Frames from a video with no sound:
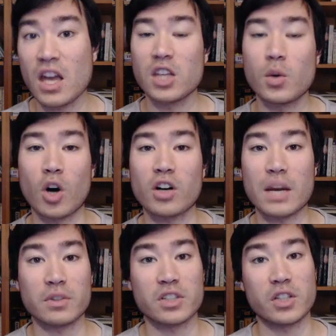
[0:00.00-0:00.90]
you are
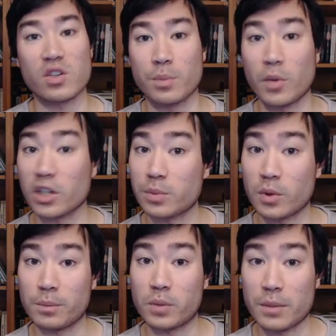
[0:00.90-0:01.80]
able to use multiple
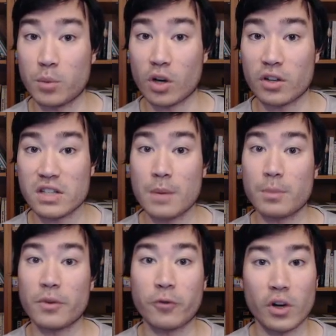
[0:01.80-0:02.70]
Blood Boils
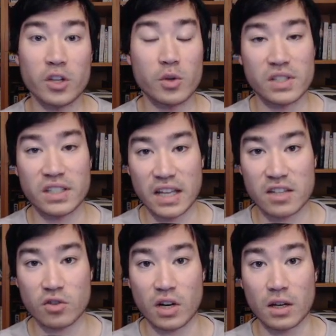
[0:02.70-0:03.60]
before using a Death
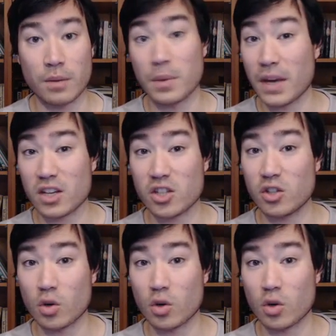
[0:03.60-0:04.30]
Strike, but make sure you don't